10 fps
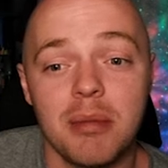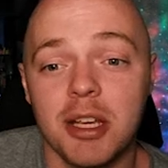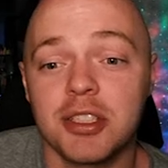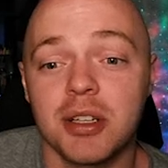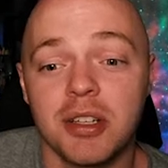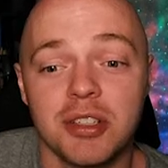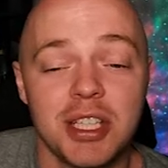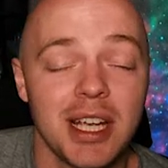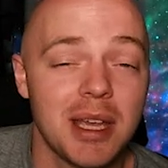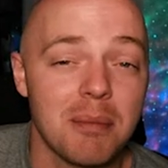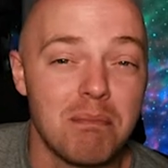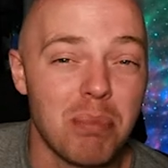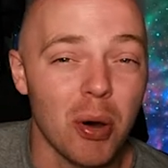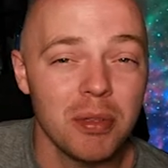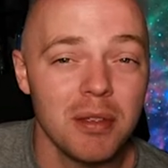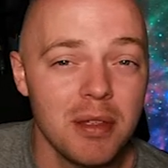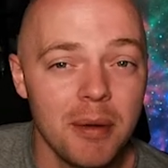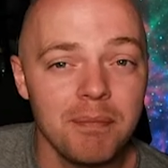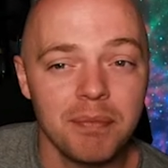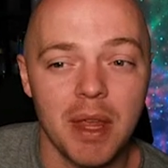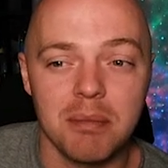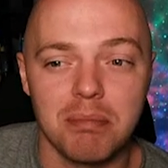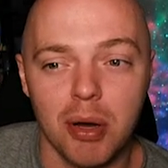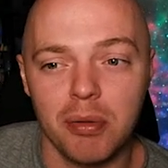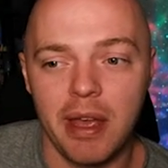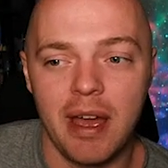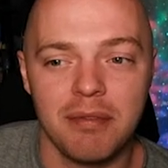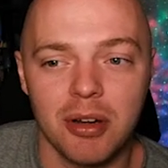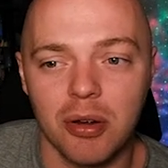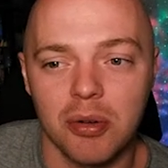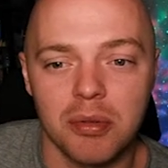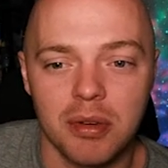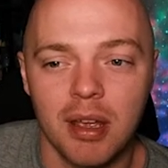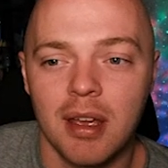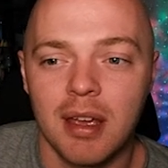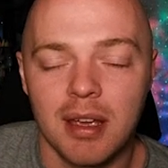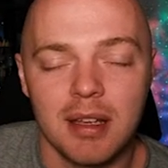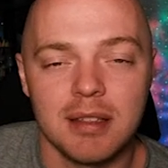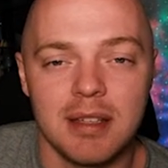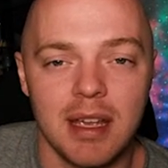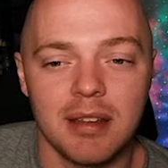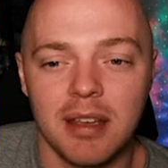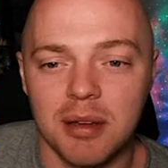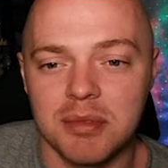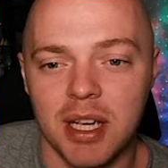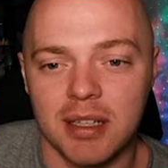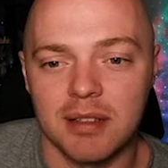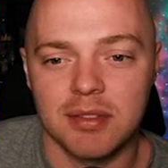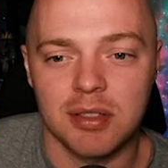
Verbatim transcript: to make sure you're checking both of them. They both have their own daily objective.